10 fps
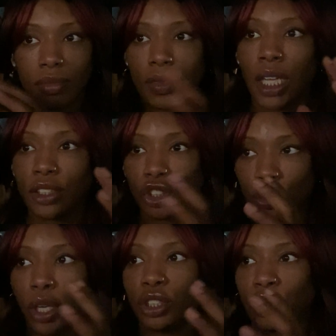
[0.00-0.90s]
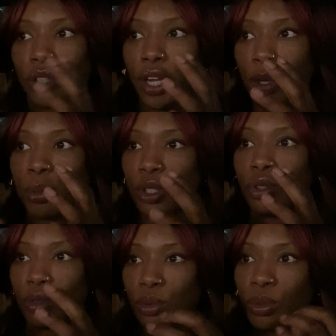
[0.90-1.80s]
That structure helps
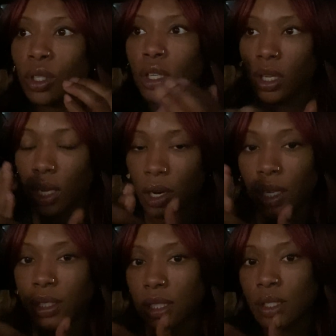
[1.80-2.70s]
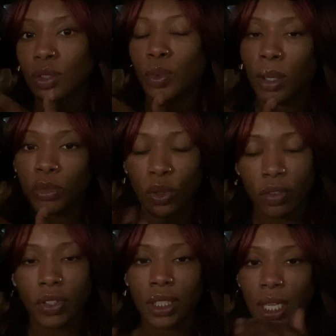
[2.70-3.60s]
you, all right, this is what I'm doing
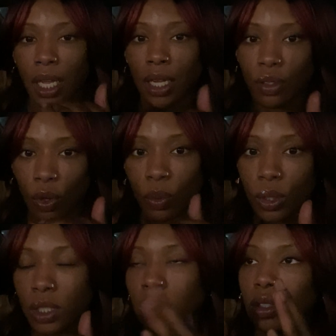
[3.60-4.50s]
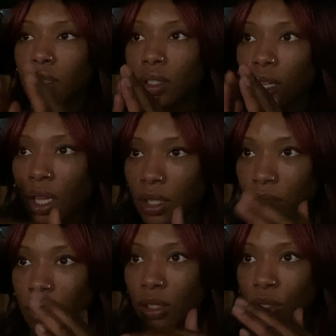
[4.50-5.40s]
for the day. I know what,
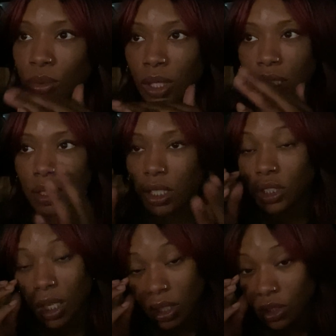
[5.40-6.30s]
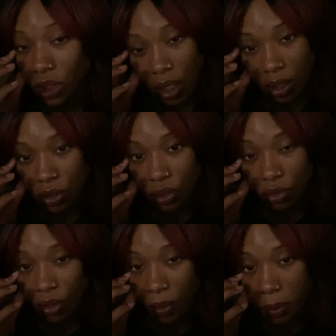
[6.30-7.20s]
and the little things that change.
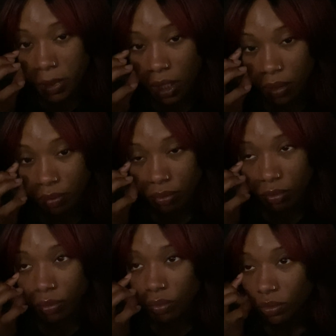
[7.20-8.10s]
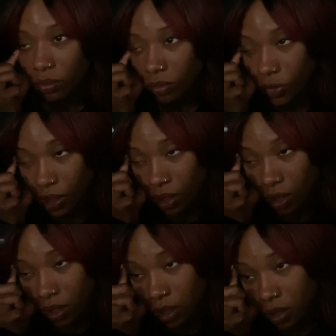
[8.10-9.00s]
You know what I'm saying?
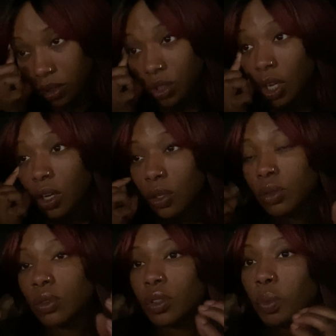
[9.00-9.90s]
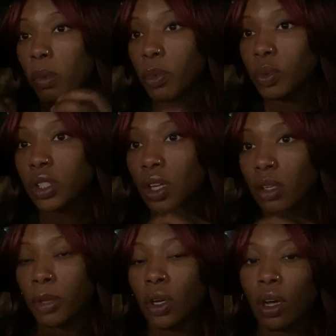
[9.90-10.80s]
So the woman was talking
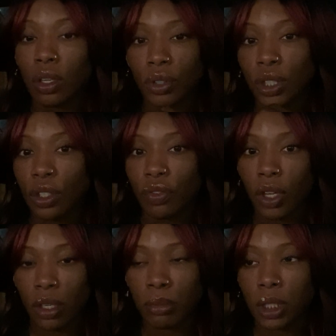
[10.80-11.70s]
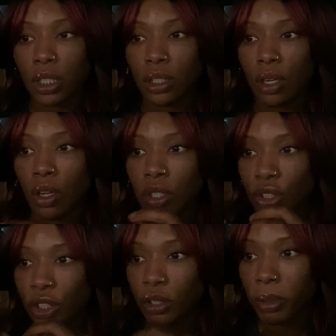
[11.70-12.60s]
about honoring your family,
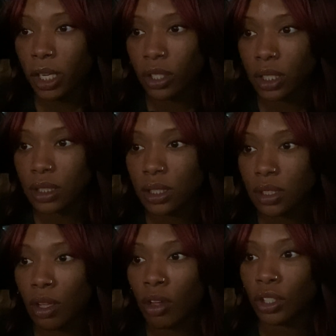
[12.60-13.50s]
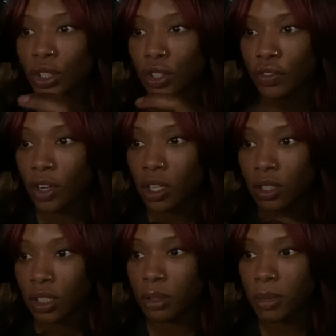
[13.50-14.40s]
honoring your parents, honoring your father
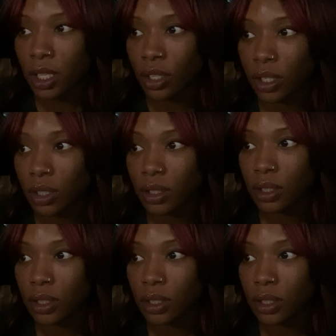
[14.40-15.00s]
and your mother.